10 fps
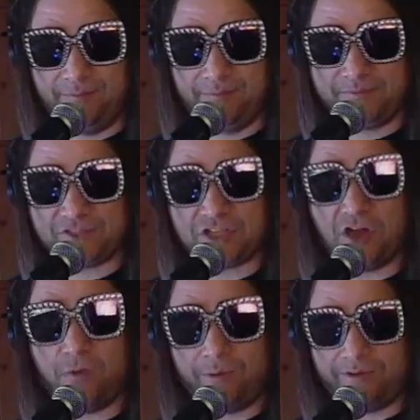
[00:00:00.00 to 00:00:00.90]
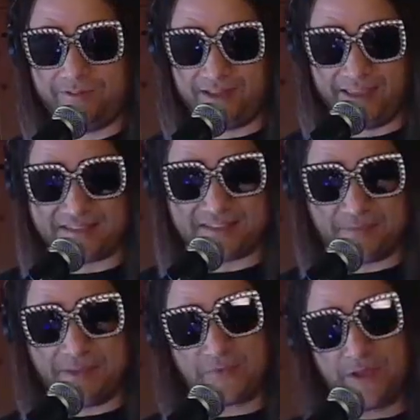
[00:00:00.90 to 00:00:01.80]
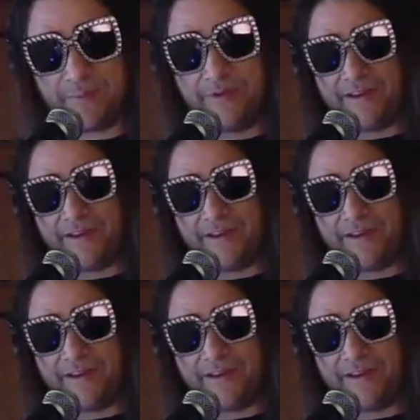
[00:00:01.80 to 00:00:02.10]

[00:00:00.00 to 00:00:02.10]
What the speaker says: scope, I guess is the best way to put it.